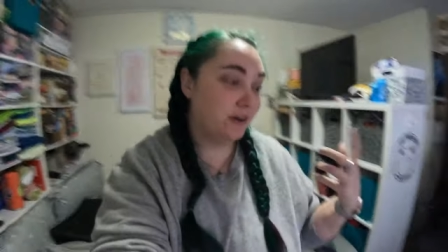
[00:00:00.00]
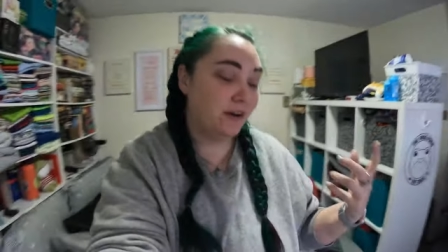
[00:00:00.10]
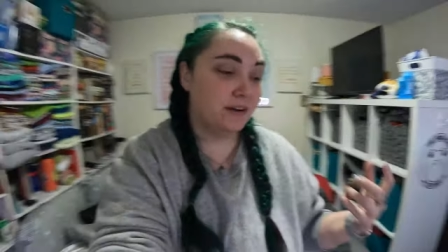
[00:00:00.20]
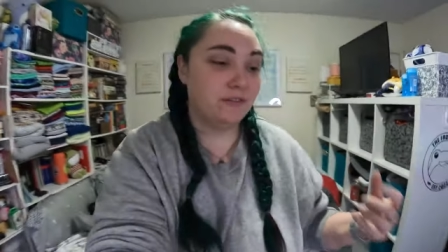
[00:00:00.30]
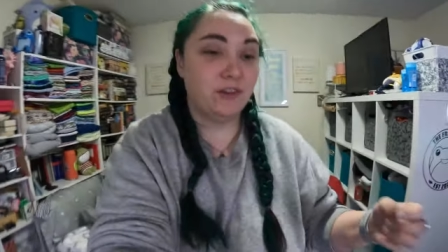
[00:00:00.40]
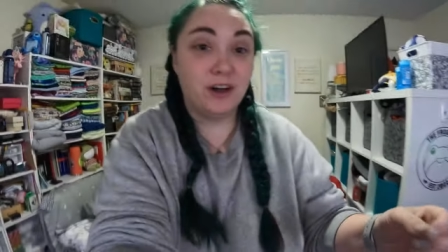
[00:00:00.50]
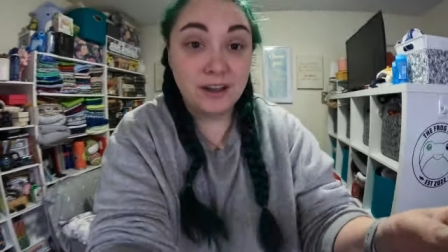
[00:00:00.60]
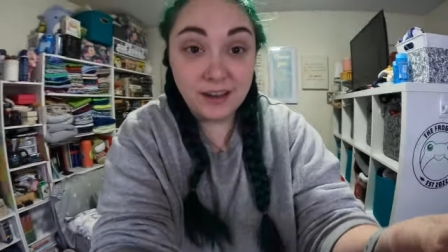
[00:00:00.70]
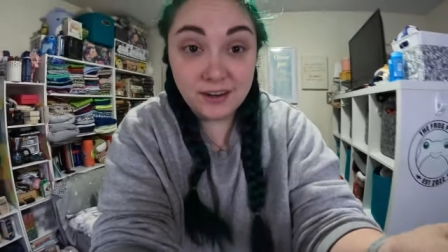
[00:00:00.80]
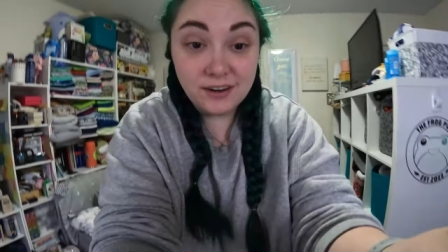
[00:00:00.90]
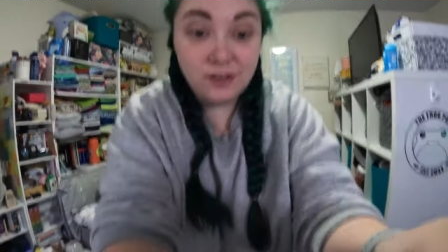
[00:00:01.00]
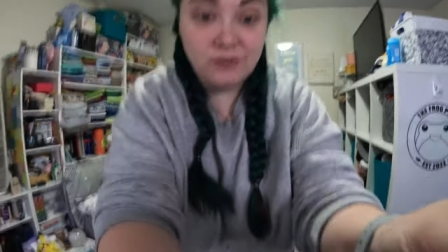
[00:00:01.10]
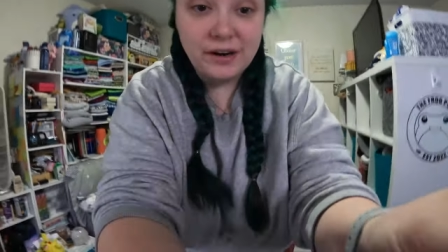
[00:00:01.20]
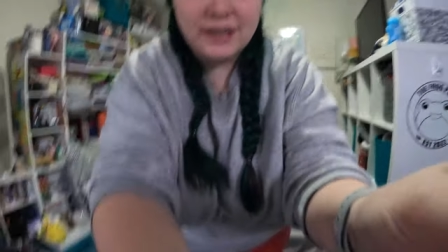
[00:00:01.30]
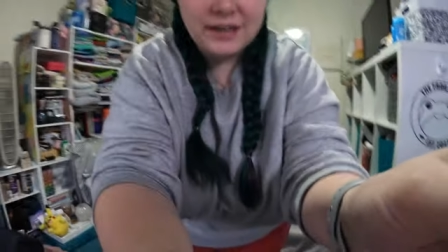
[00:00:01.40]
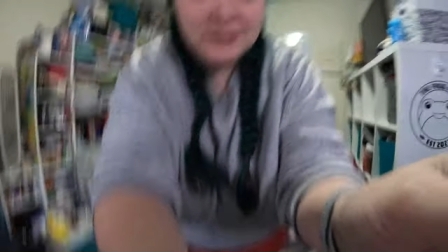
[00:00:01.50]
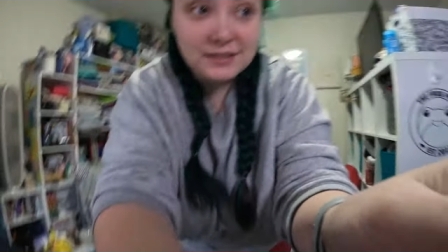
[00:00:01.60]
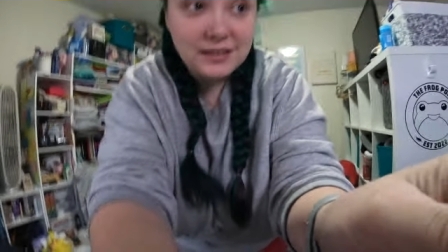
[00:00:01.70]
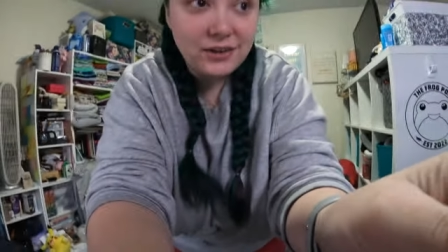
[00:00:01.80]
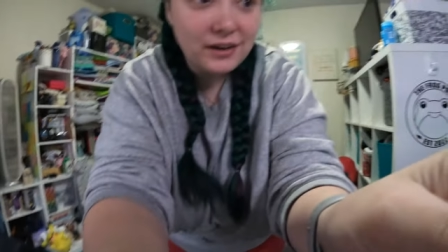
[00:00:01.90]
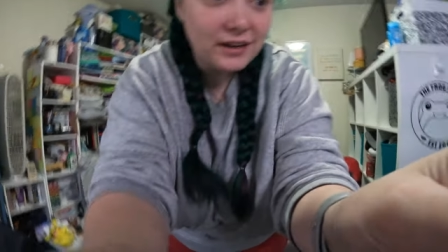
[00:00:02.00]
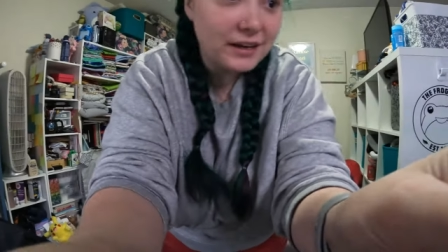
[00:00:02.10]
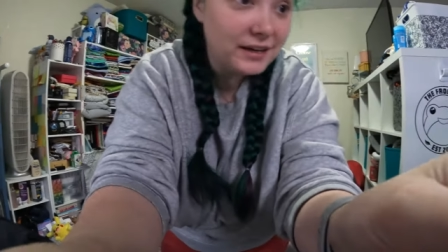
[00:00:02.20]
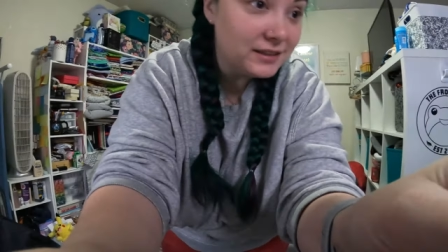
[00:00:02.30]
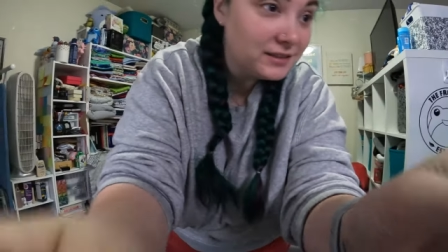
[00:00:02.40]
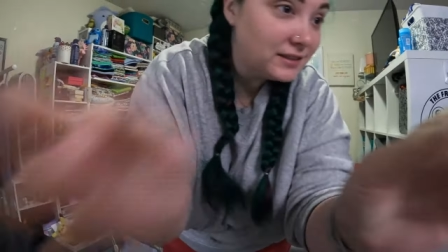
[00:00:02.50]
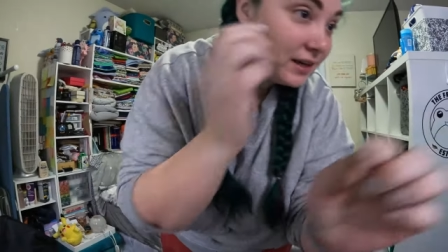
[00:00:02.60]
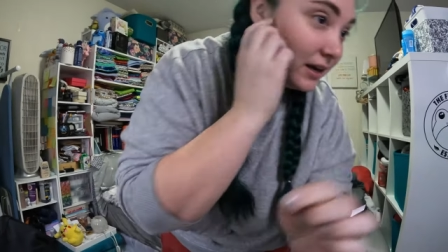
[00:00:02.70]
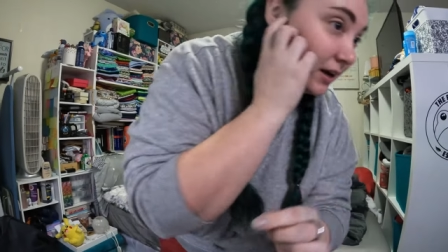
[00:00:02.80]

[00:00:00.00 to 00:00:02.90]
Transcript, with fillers: gotten a vlog edited already considering it's